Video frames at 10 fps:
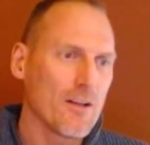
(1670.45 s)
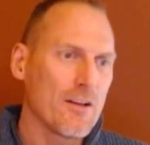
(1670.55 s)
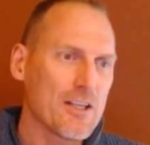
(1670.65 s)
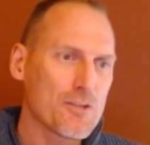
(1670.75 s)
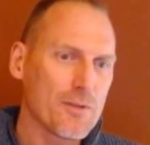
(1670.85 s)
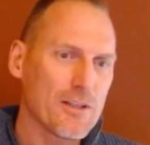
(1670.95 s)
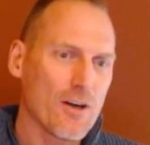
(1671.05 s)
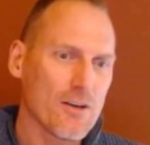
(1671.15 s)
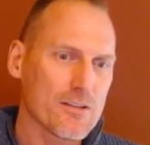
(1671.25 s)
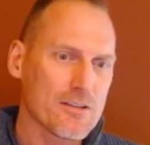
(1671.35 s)
It's really
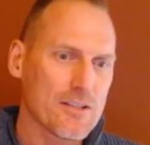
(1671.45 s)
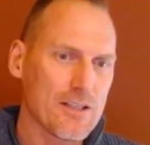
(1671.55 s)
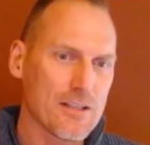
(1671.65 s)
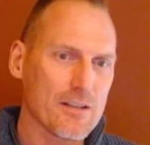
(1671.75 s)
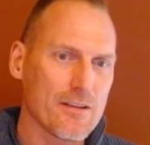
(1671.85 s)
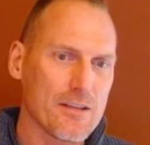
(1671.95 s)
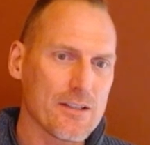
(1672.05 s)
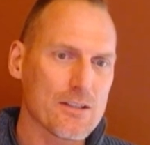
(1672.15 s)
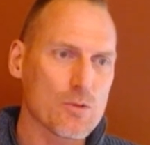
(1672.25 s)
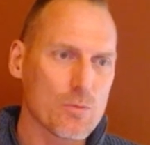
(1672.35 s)
hard to see
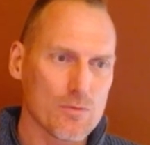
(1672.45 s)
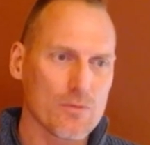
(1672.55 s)
these